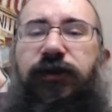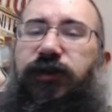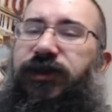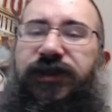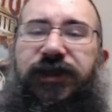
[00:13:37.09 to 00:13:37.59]

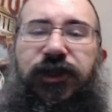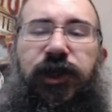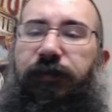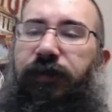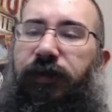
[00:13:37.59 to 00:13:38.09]
So this is the
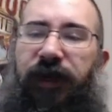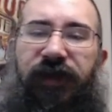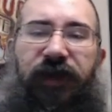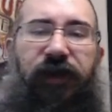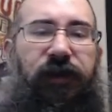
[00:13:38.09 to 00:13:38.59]
ship, I
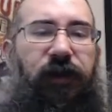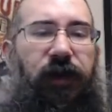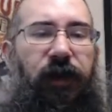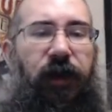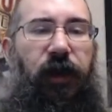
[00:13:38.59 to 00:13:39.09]
think.
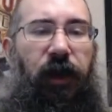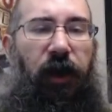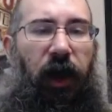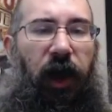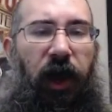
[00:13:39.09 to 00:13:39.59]

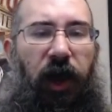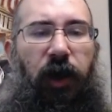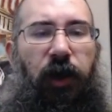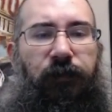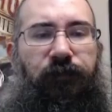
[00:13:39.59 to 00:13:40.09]

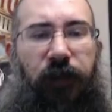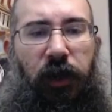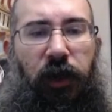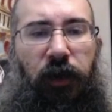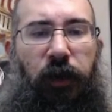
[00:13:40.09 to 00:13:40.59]
Uh,
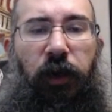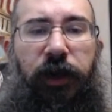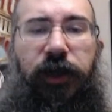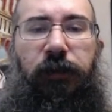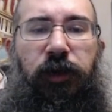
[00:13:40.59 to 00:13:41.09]
we want
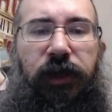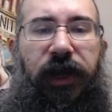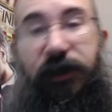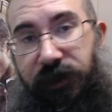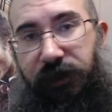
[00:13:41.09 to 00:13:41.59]
to
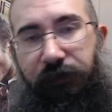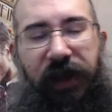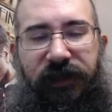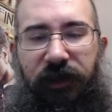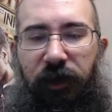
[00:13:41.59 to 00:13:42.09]
communicate
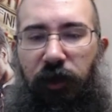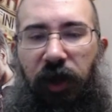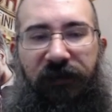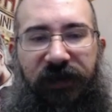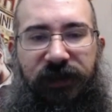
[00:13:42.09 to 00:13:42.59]
back to the article.
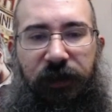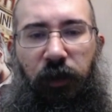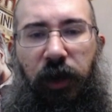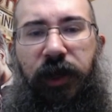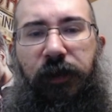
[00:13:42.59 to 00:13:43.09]
Obviously, we
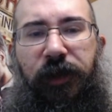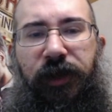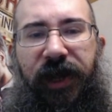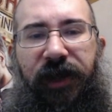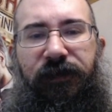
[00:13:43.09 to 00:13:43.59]
want to
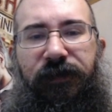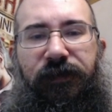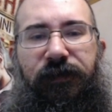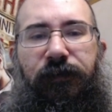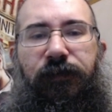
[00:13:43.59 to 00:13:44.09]
communicate
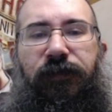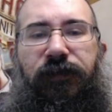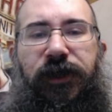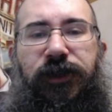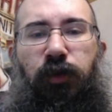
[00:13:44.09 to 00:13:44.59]

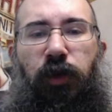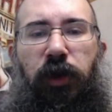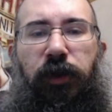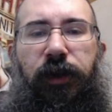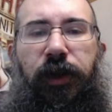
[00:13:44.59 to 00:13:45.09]
this
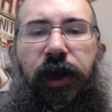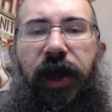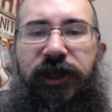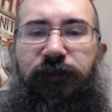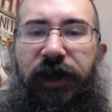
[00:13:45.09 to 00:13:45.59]
world
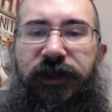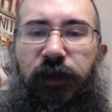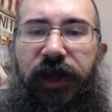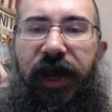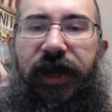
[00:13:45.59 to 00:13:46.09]
as best
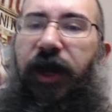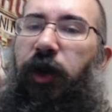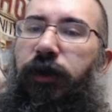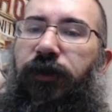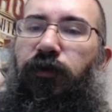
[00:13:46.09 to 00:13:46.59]
we can, not
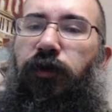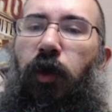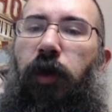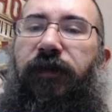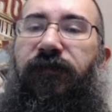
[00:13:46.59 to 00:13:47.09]
only through
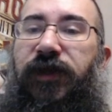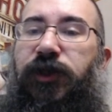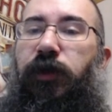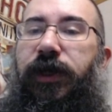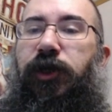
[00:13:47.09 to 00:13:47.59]
lore but
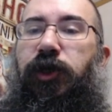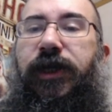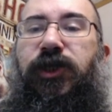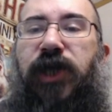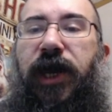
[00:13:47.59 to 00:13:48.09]
visually. A
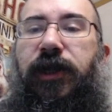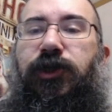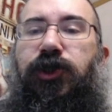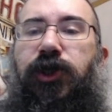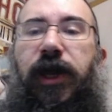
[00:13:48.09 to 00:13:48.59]
unique
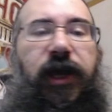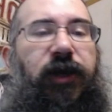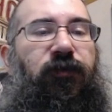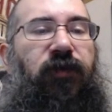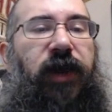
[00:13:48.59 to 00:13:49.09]
challenge
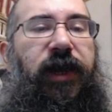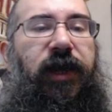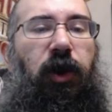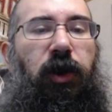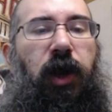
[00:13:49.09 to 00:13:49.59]
in
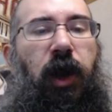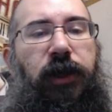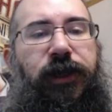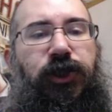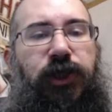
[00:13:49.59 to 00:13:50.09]
creating our
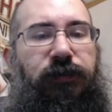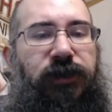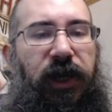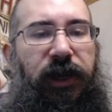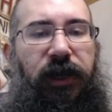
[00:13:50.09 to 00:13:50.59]
colony ship
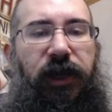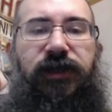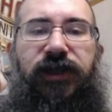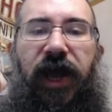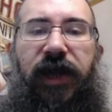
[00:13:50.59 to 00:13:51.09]
setting
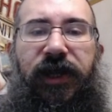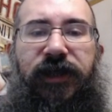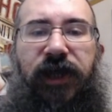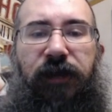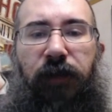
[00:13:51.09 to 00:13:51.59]
is that
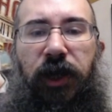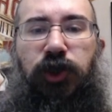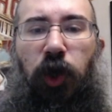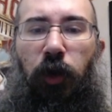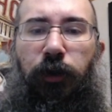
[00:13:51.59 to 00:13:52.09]
it's a
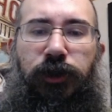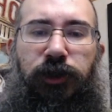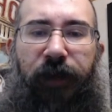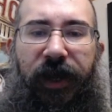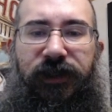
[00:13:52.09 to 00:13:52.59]
much older
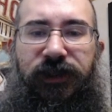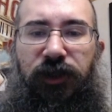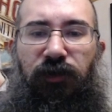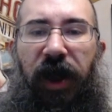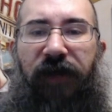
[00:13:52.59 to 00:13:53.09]
space to
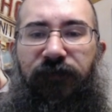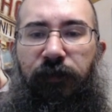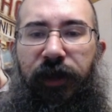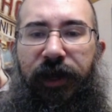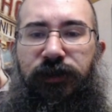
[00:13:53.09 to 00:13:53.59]
craft for
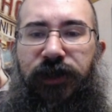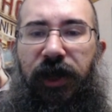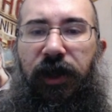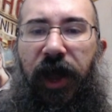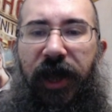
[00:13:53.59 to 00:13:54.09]
players'
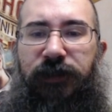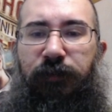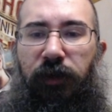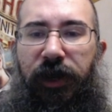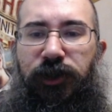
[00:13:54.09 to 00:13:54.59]

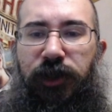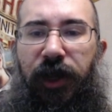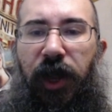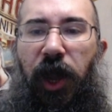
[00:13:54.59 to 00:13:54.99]
exploration.